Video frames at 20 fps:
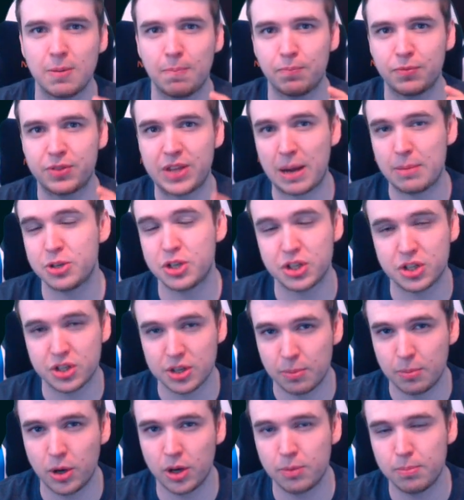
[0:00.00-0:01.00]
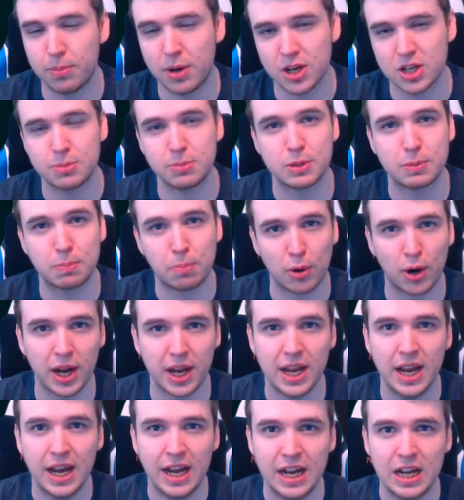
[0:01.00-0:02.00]
damages someone, marks them as
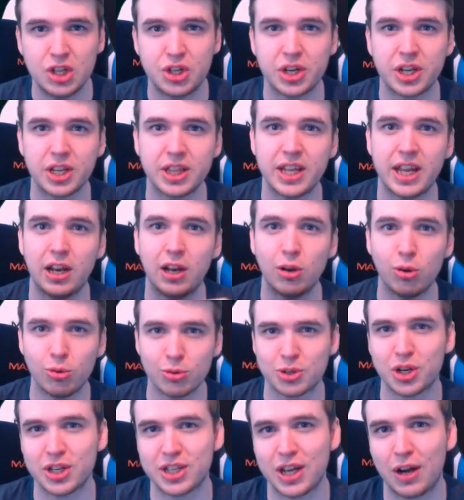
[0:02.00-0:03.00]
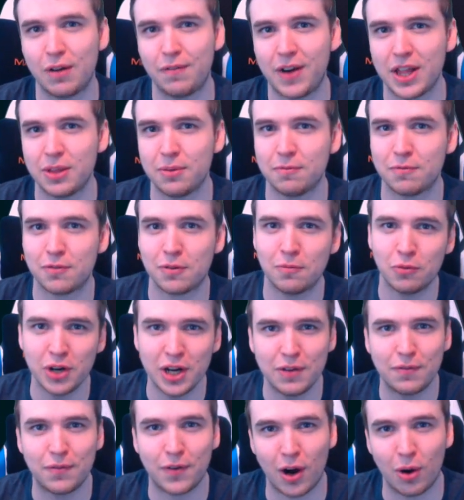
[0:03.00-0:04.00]
prey, she can then launch herself at them from
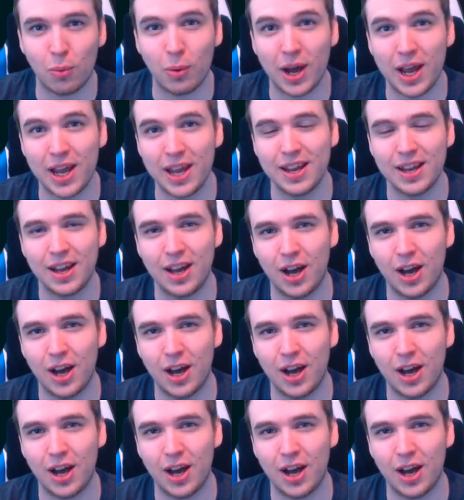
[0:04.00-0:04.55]
really far away,